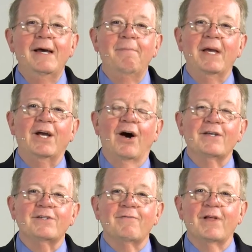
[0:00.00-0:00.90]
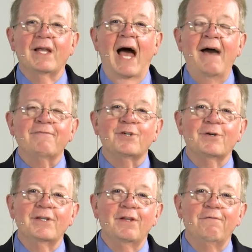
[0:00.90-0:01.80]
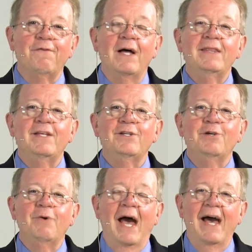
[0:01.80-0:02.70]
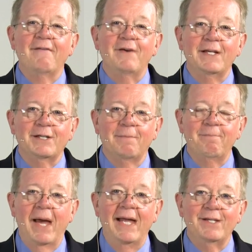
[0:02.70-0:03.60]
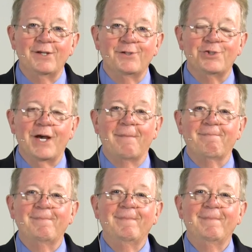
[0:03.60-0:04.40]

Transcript: because of the laughter and the fun that you have in companionship.